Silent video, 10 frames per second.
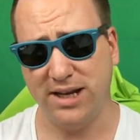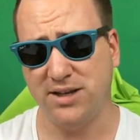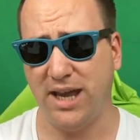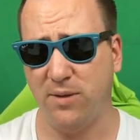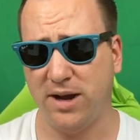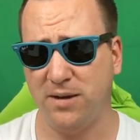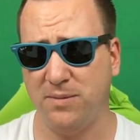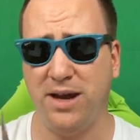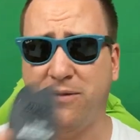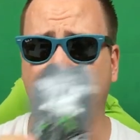So yeah, we're gonna
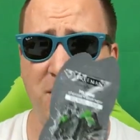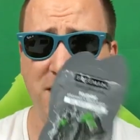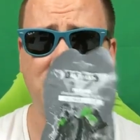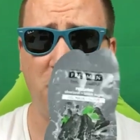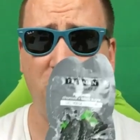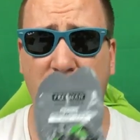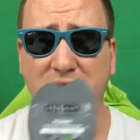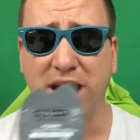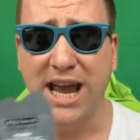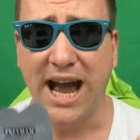be throwing this one
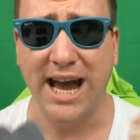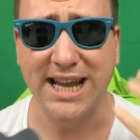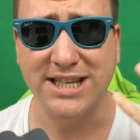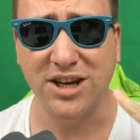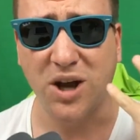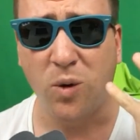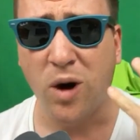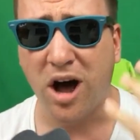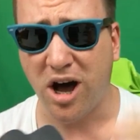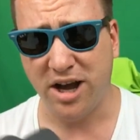on and it's gonna go all
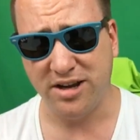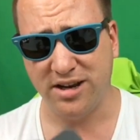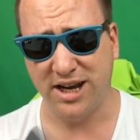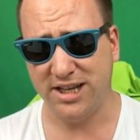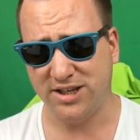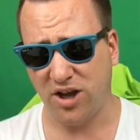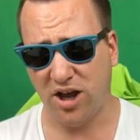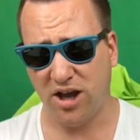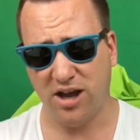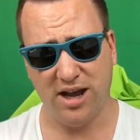hard and it's gonna
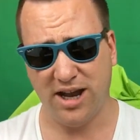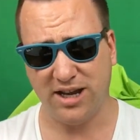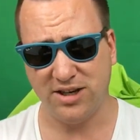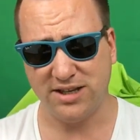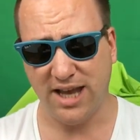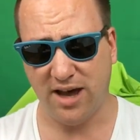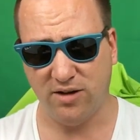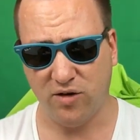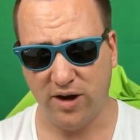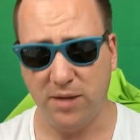hurt, and I can just tell
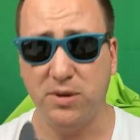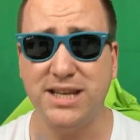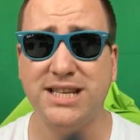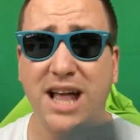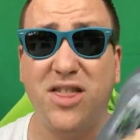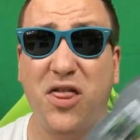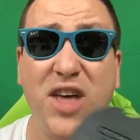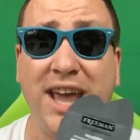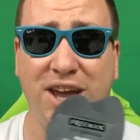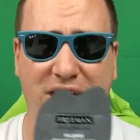already. But this is like the
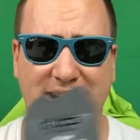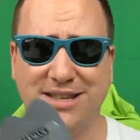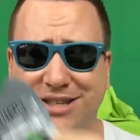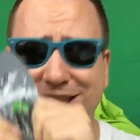thing, guys.